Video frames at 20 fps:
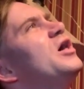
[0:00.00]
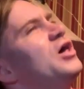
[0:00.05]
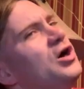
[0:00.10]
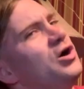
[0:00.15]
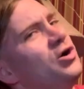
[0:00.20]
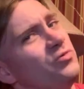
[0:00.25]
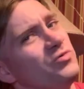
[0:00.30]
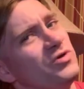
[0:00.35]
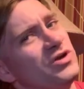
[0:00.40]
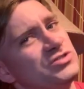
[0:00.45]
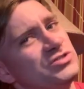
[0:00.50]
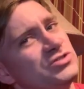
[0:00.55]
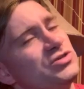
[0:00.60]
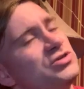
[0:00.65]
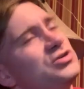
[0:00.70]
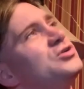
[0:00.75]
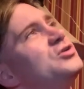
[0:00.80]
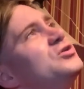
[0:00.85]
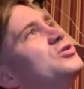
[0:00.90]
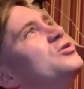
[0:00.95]
Hellraiser
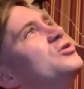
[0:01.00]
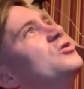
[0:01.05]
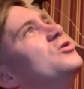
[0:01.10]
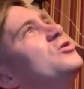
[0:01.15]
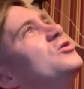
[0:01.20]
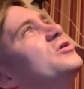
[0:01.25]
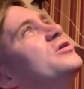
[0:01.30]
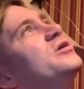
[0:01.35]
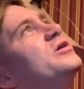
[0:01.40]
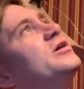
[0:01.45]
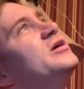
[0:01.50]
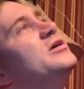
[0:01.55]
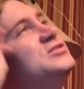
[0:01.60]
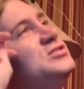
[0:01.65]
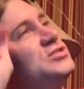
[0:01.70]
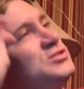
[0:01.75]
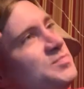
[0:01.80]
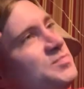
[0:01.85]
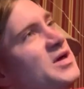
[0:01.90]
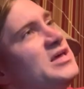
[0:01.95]
in
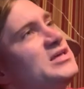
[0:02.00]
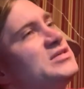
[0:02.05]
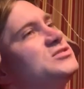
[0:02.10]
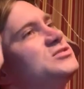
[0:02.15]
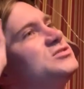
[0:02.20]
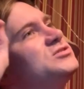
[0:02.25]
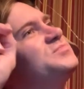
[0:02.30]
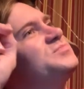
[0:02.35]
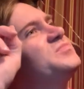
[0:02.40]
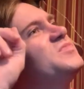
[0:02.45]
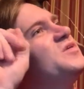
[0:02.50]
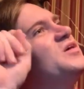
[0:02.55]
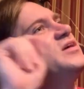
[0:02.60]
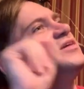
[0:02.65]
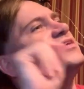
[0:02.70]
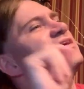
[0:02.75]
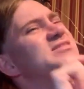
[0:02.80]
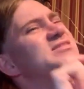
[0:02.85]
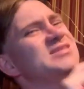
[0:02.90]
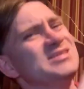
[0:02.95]
space.
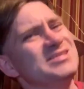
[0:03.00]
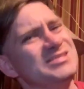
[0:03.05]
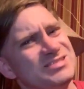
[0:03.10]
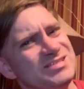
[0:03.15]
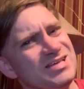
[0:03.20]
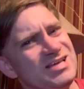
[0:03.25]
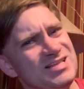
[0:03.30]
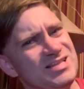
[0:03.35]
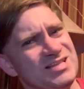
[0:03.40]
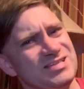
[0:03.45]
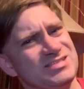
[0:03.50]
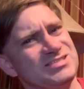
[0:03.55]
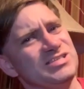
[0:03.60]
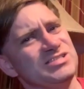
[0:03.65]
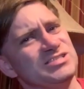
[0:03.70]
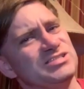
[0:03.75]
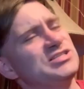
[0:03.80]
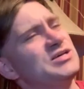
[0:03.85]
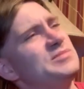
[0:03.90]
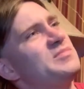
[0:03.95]
Yes, I can say like say
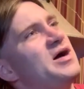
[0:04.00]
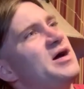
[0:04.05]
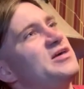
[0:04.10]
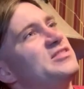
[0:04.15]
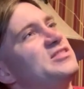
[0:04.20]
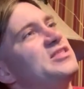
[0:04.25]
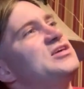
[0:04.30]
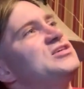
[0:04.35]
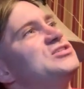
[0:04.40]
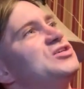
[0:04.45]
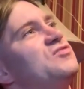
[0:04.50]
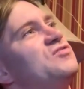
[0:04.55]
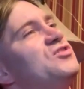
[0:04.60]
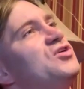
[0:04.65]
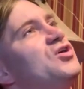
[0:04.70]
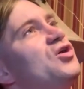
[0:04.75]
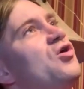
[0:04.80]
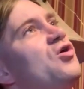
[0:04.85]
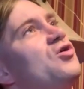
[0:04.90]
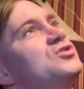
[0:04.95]
some things of
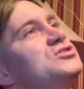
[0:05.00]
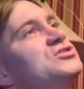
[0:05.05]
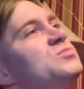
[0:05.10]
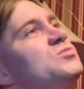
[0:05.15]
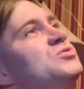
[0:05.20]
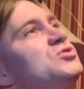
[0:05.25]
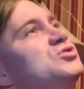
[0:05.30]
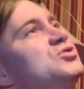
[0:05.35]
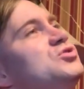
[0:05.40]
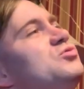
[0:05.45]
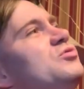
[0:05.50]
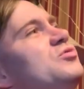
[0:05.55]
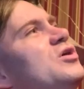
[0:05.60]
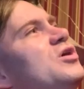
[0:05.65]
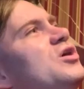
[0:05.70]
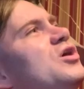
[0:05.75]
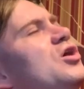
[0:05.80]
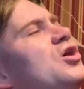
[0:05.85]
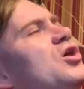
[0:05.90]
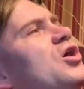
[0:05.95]
it are similar to,
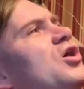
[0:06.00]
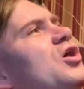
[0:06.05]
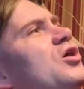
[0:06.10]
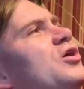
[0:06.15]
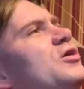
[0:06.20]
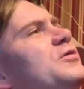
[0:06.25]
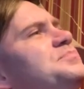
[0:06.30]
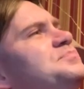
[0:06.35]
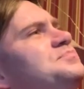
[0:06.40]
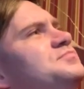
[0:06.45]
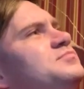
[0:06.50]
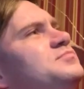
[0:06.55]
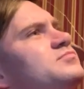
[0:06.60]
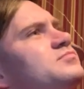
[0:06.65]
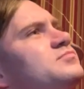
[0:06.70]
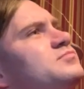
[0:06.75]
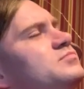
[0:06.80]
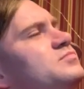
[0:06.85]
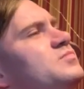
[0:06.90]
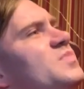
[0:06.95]
um,
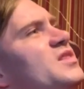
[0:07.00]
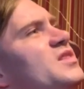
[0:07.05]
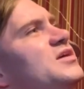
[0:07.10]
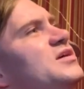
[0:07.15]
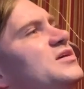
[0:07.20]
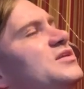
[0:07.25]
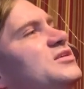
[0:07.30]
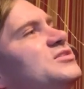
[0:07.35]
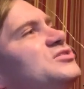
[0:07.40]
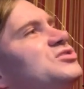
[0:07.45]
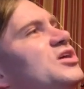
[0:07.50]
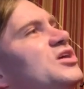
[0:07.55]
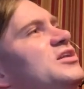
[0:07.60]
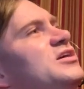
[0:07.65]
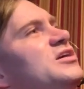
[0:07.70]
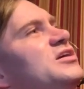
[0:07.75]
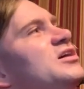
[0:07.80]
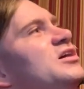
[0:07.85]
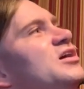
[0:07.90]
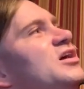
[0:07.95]
The
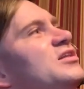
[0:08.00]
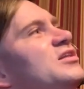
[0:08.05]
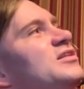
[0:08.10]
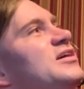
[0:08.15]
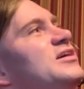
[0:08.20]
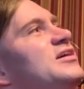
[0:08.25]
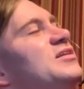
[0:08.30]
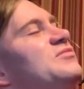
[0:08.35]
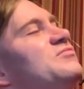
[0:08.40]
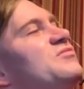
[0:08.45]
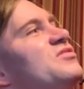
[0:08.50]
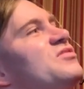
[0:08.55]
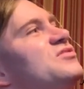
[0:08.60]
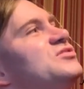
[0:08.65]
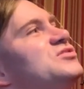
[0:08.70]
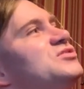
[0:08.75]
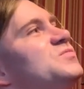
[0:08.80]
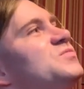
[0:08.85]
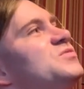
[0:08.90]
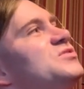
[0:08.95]
Shining, like in
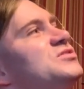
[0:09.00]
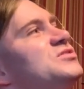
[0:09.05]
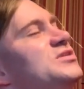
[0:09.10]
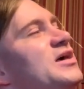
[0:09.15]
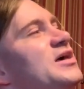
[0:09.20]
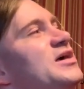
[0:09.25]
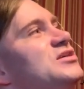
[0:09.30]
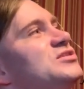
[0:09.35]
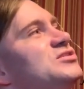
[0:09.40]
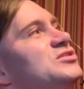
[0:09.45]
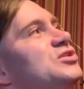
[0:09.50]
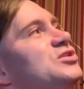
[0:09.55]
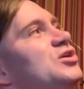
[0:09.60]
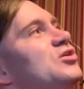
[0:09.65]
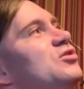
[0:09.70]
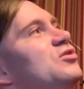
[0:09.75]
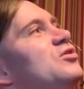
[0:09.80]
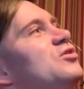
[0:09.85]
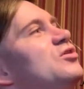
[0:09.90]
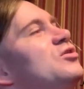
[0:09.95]
whether someone has
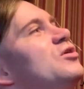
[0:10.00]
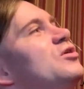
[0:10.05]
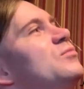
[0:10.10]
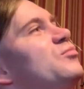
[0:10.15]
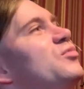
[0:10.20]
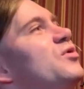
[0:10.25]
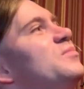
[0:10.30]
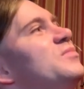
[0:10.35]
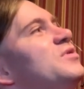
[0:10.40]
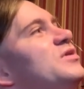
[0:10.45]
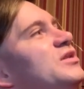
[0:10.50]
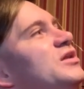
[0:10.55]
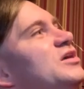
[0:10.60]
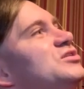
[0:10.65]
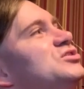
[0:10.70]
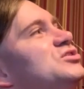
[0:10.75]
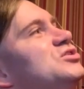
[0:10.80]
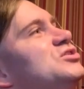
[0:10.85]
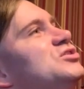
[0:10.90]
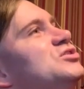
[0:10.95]
their
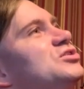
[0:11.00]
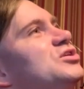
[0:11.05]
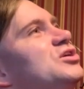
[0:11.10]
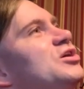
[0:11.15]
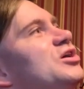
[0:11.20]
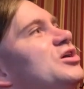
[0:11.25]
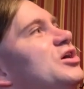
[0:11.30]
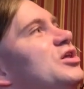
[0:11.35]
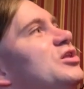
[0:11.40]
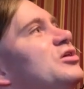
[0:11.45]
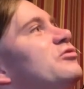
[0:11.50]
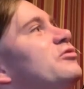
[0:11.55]
premonitions and they